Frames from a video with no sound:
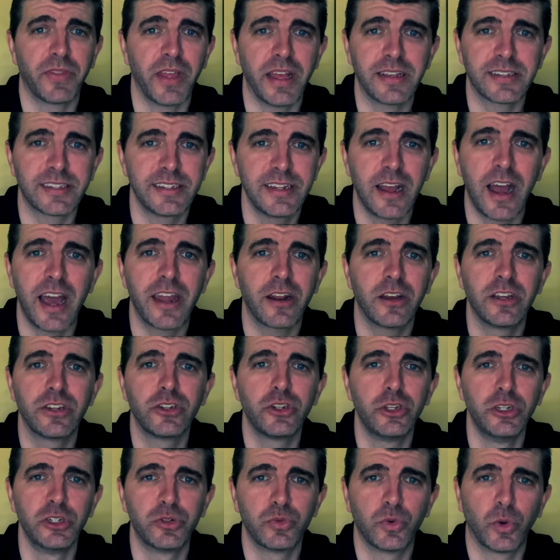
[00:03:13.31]
That's not
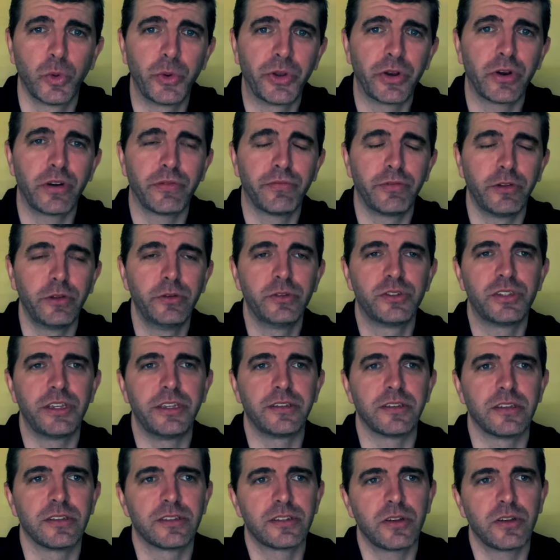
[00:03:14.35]
unusual during flu season.